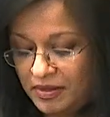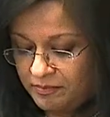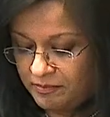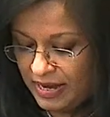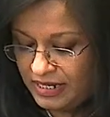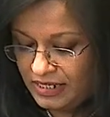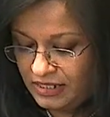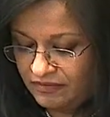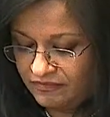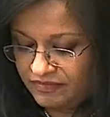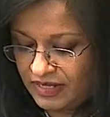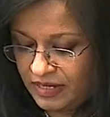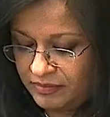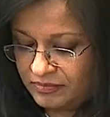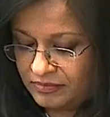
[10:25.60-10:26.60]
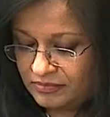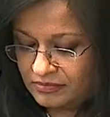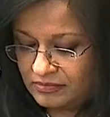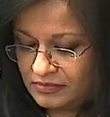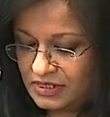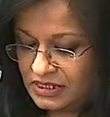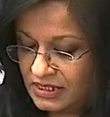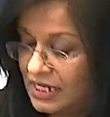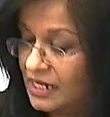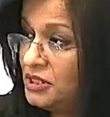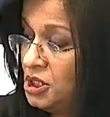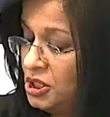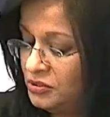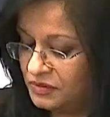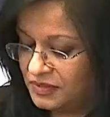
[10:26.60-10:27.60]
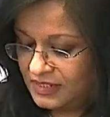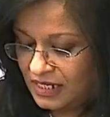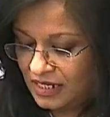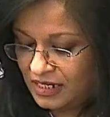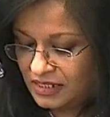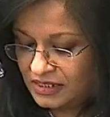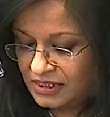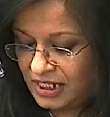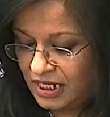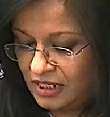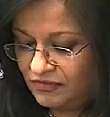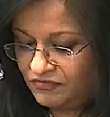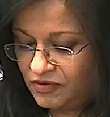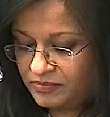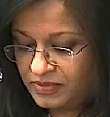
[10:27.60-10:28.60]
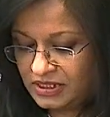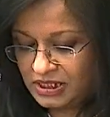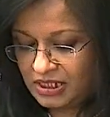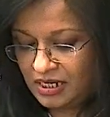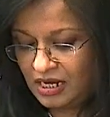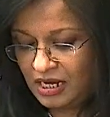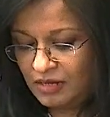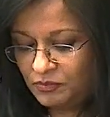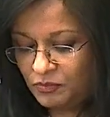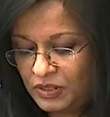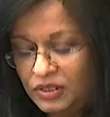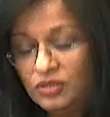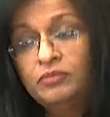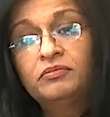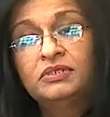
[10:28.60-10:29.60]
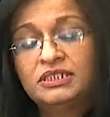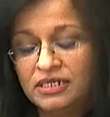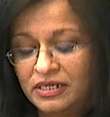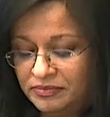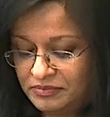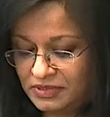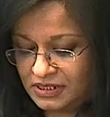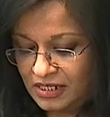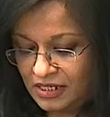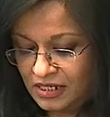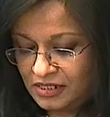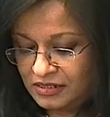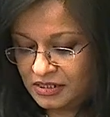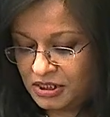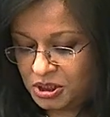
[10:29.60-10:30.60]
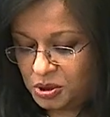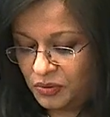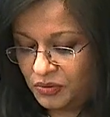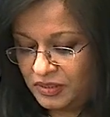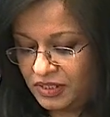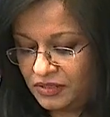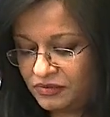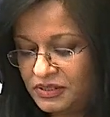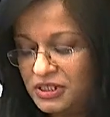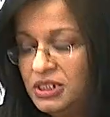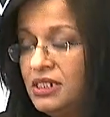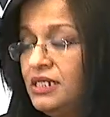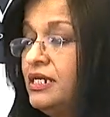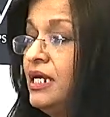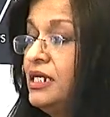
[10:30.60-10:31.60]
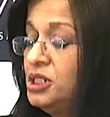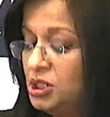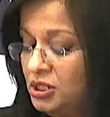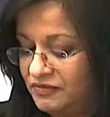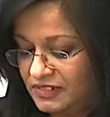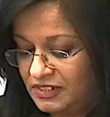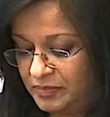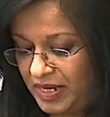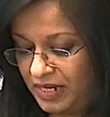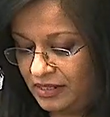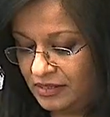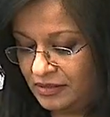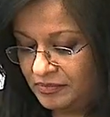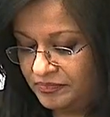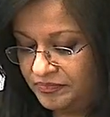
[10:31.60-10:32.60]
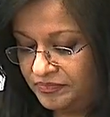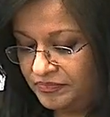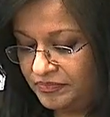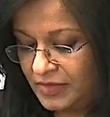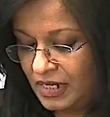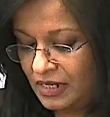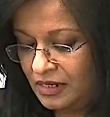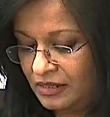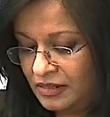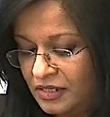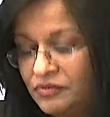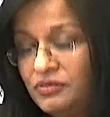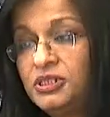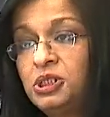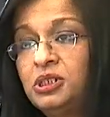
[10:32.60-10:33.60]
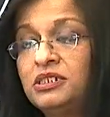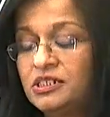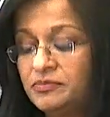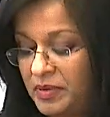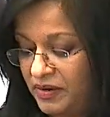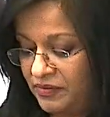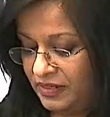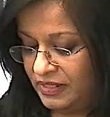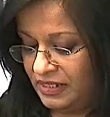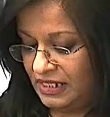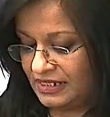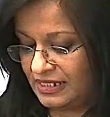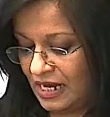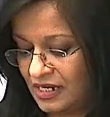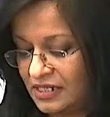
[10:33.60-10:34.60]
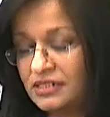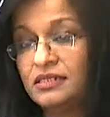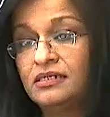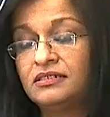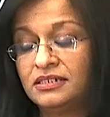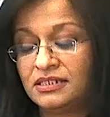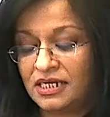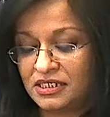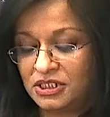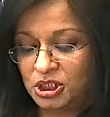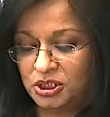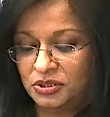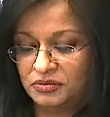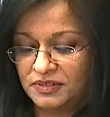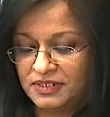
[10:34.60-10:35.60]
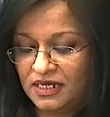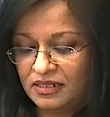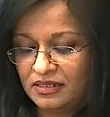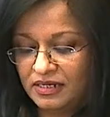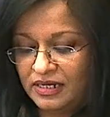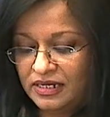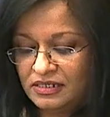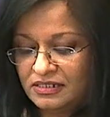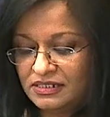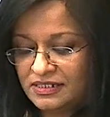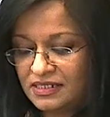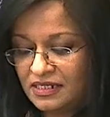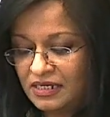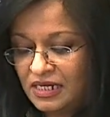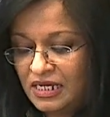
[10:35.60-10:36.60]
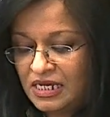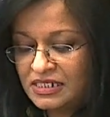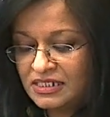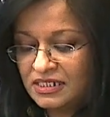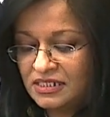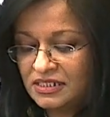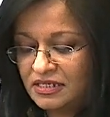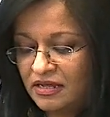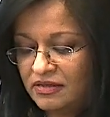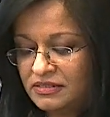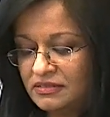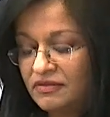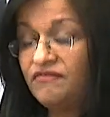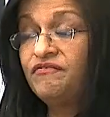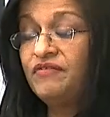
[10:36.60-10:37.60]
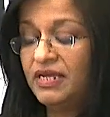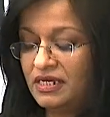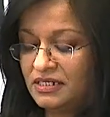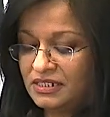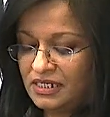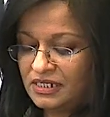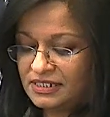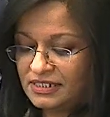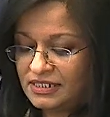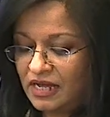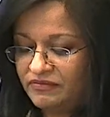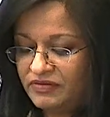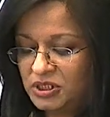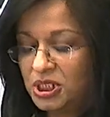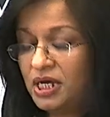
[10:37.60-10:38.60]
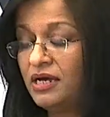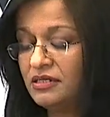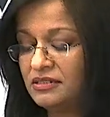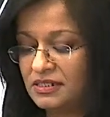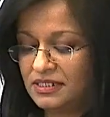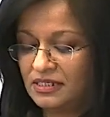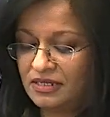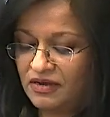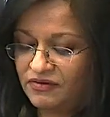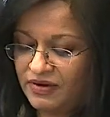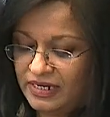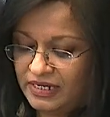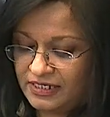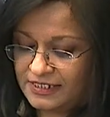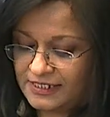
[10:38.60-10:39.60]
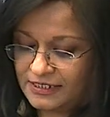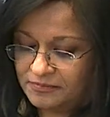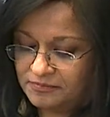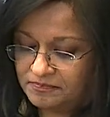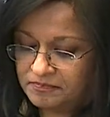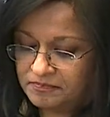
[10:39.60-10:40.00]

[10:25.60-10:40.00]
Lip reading: Many of them, the statues, date from the time when you Muslims destroyed the Christian nation of Spain. The Christians buried these excellent statues in the hills, since they feared savage hands and their relics.